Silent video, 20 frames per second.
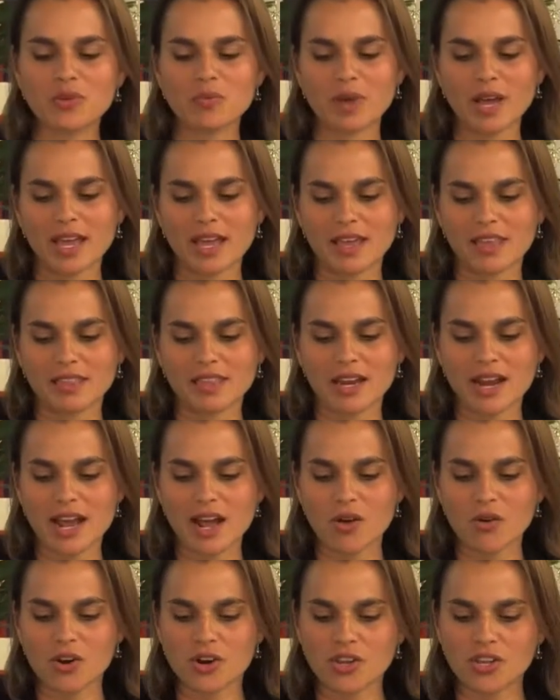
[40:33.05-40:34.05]
way that
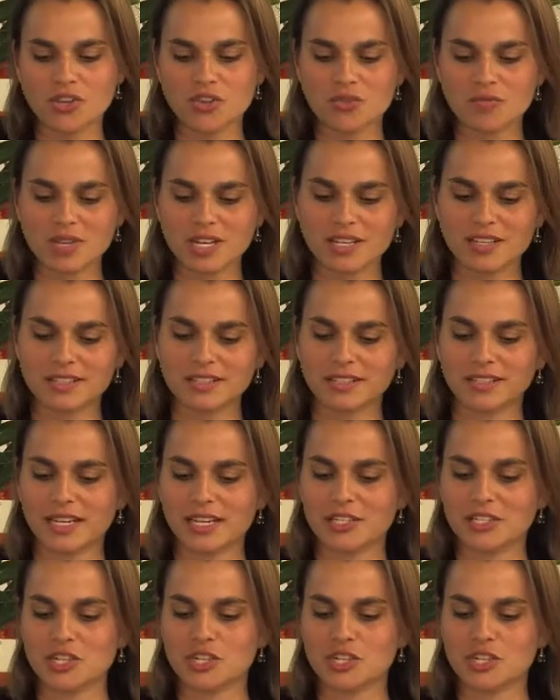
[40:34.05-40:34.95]
our human intellect